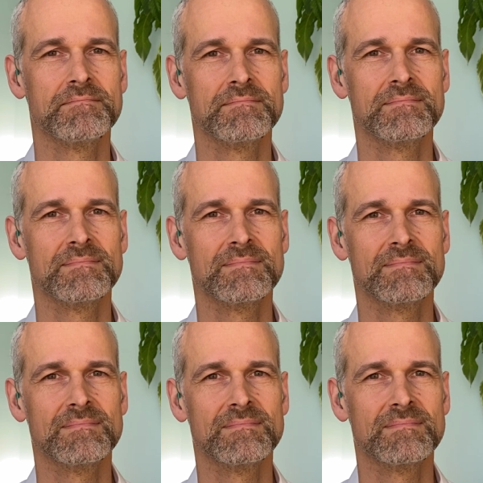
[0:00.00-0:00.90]

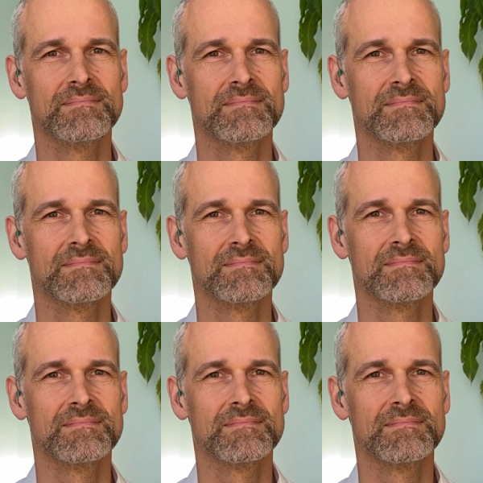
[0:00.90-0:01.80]

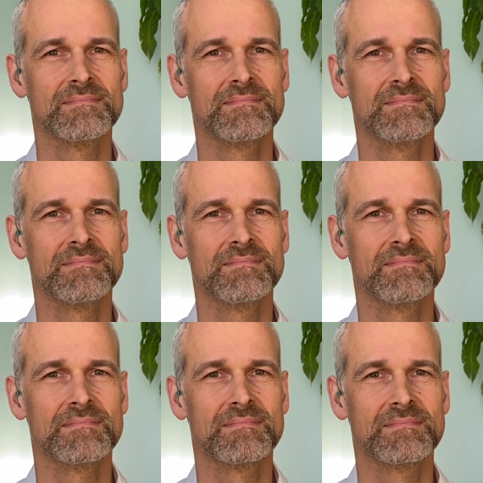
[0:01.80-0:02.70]

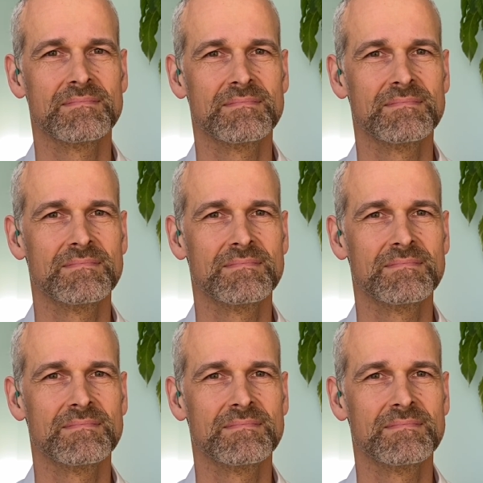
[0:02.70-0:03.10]
No words are spoken by the person on screen.